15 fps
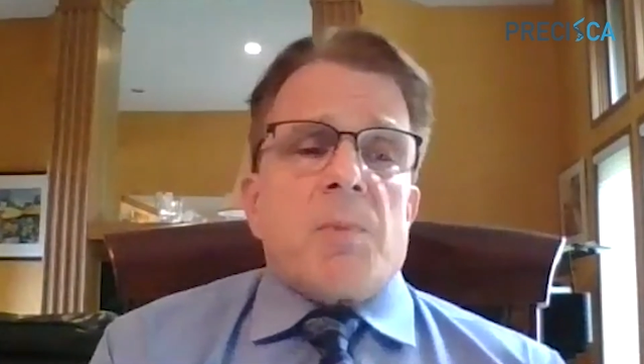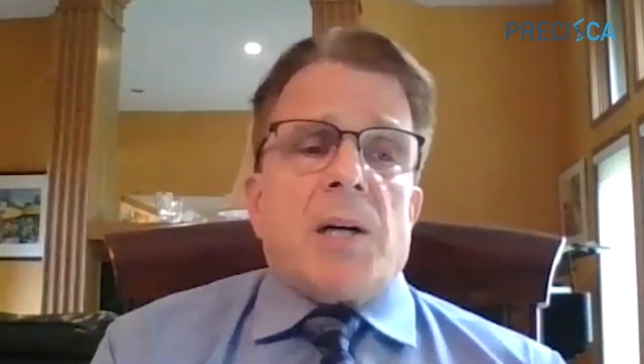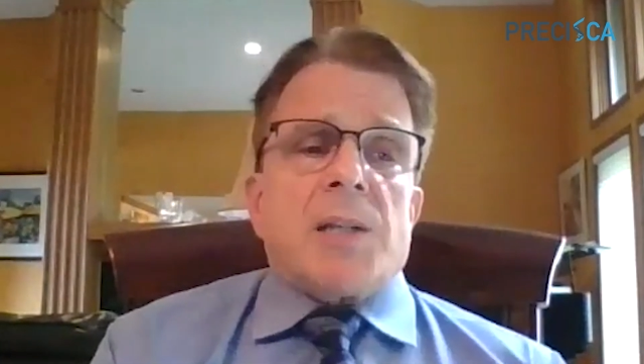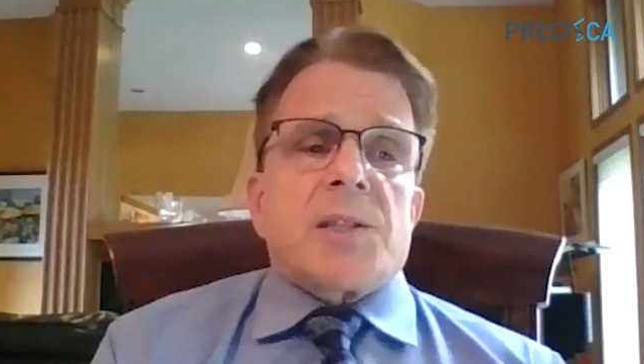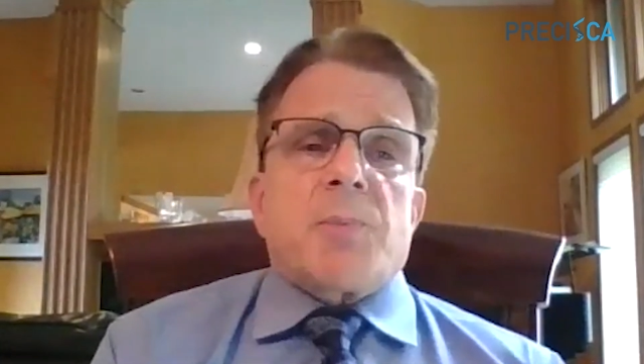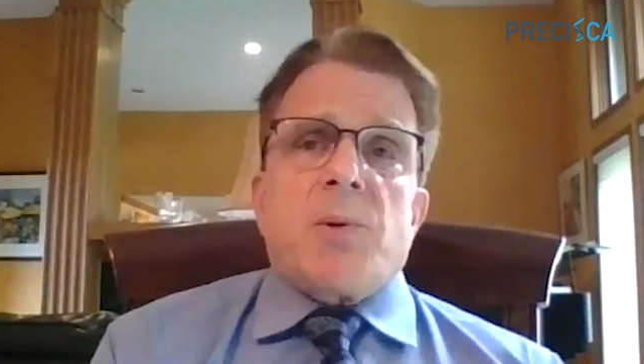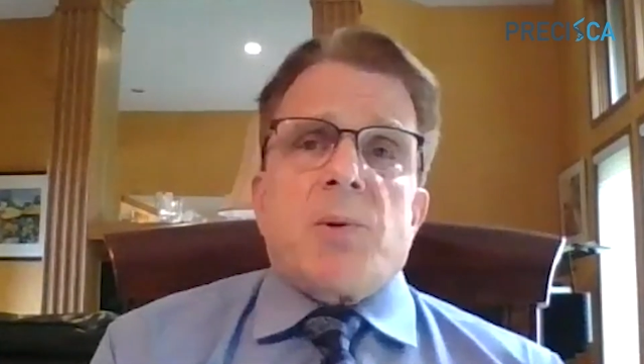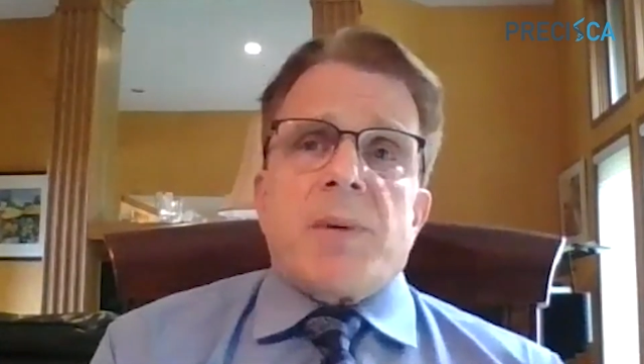
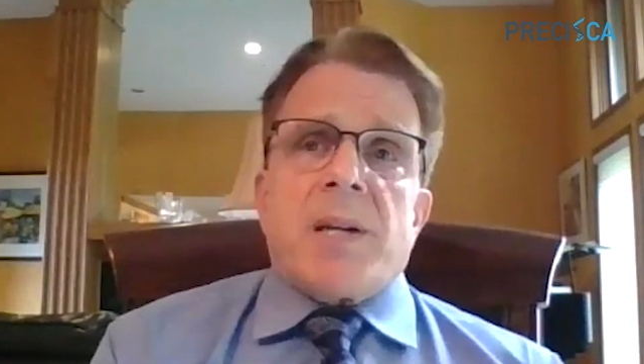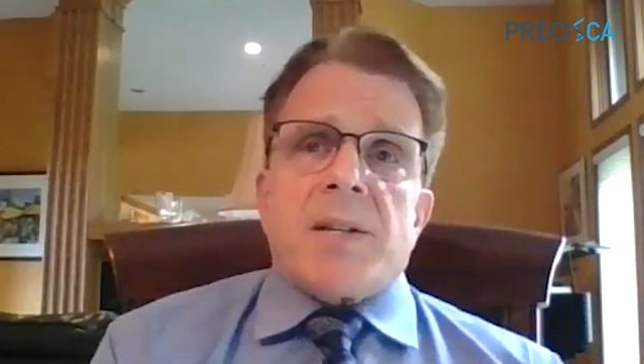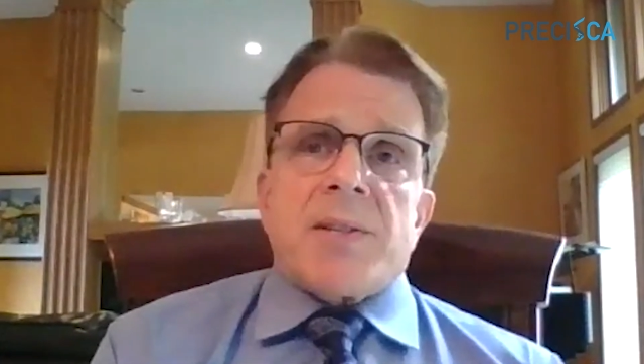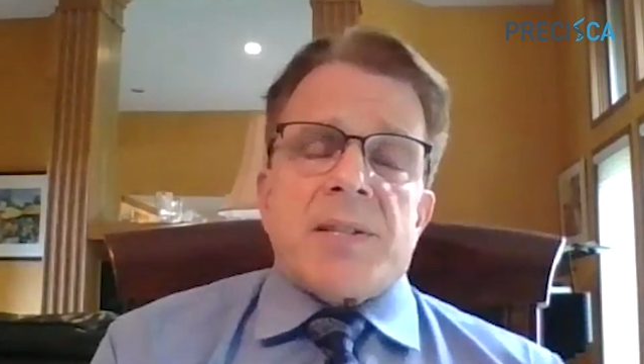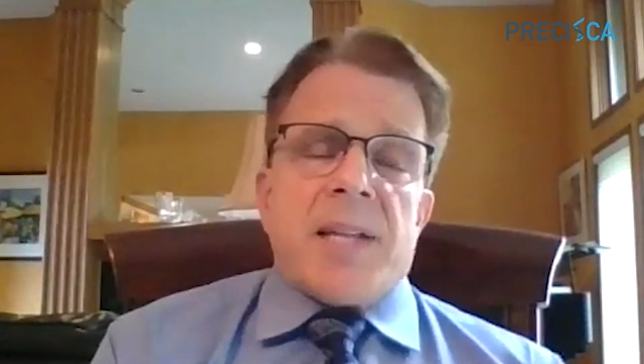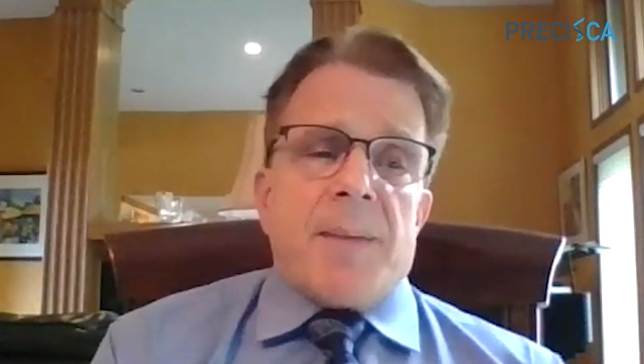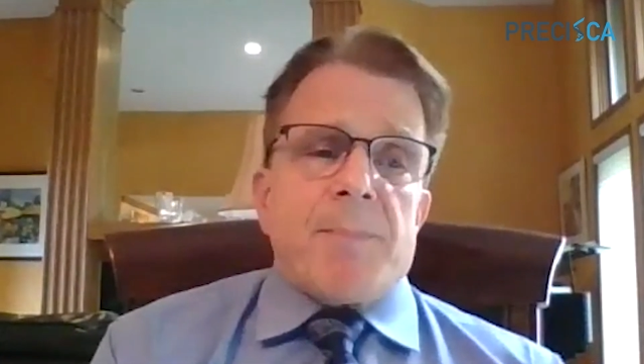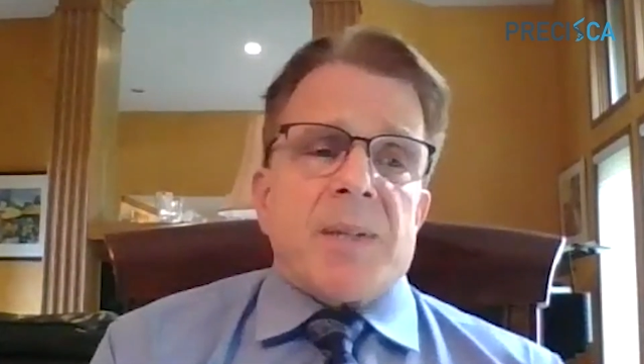multiple
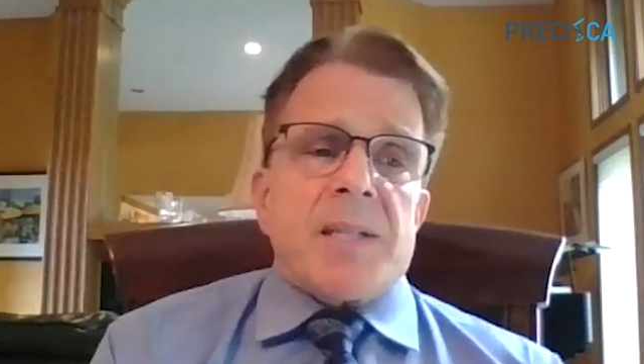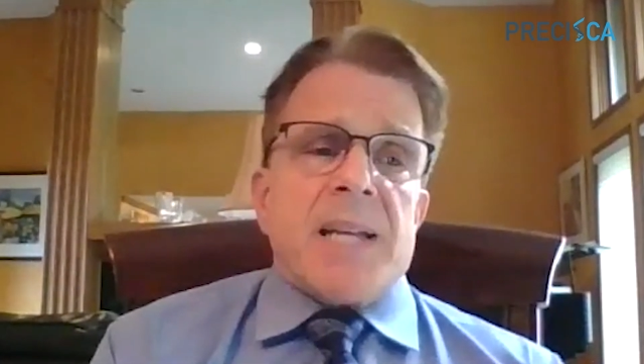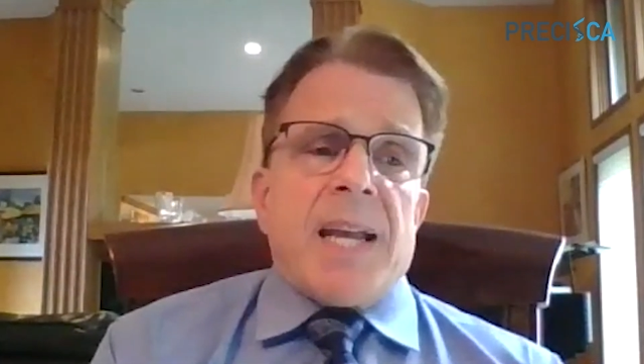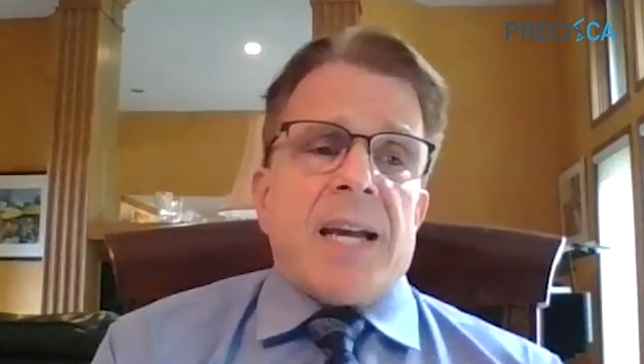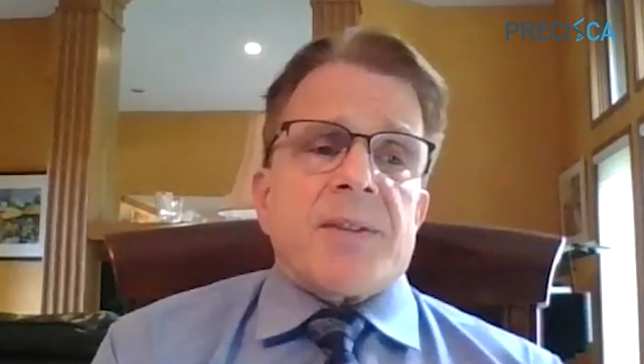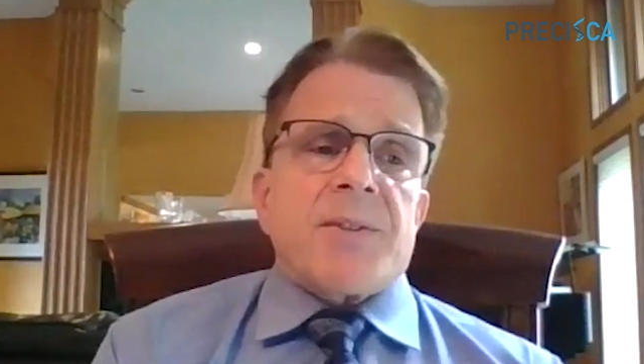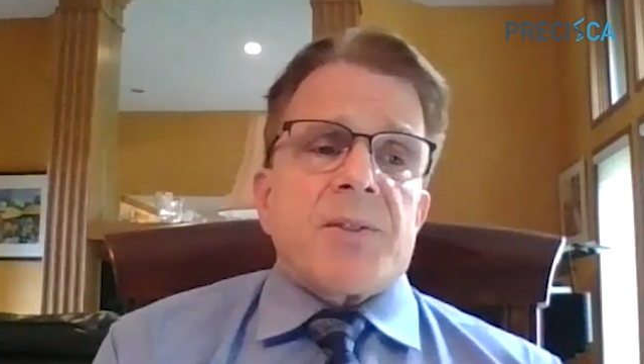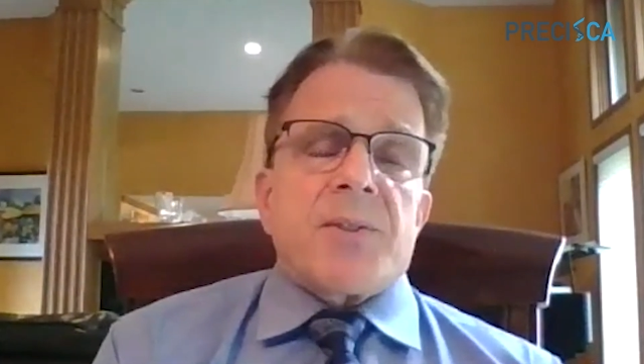
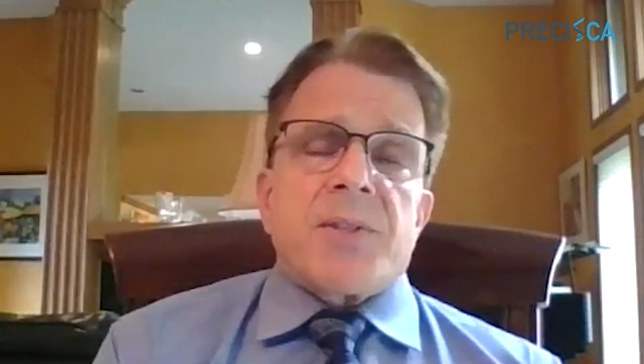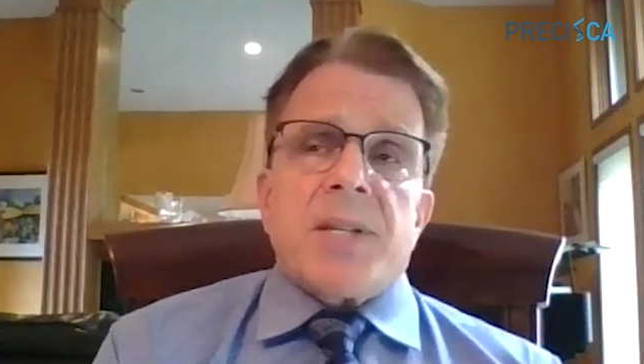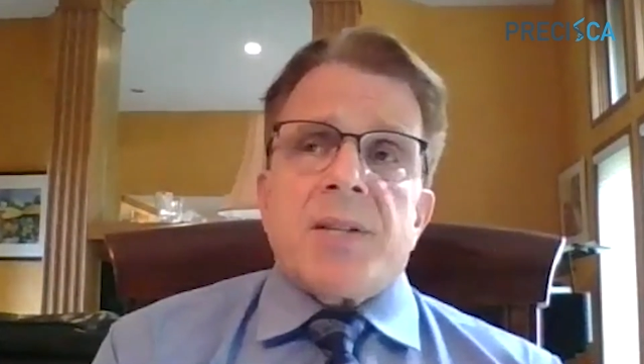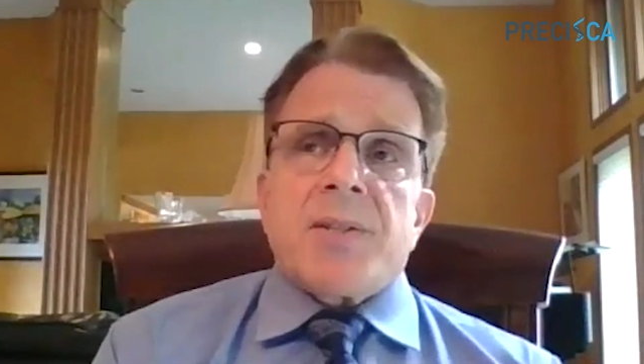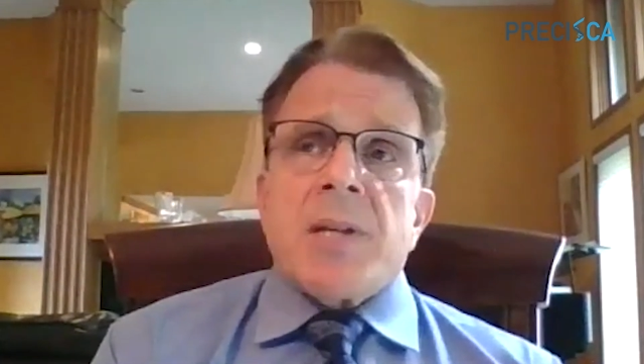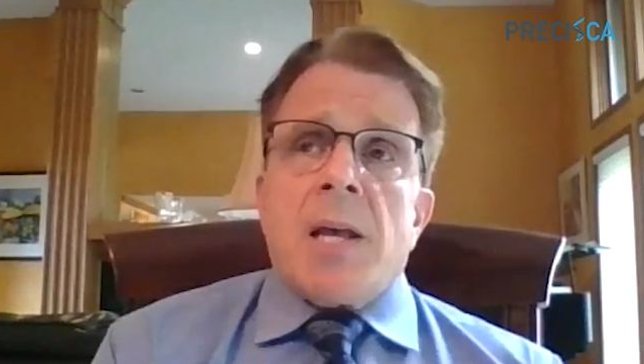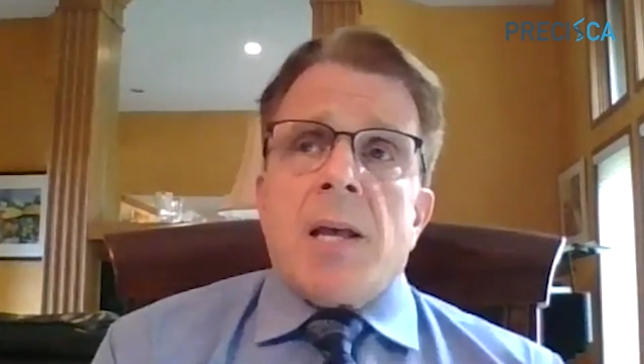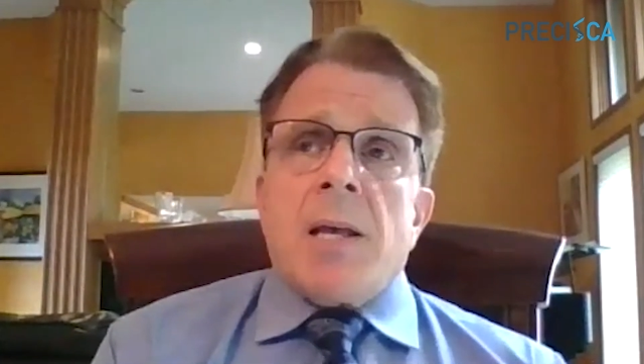
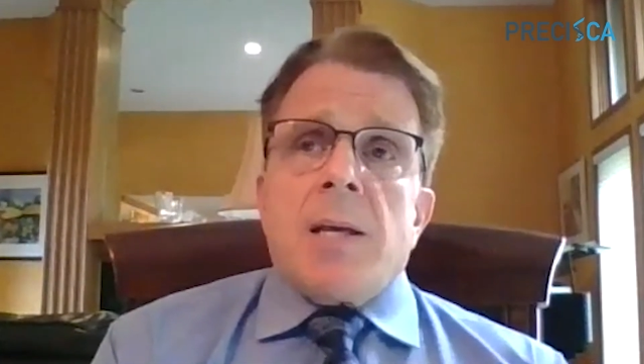metastases.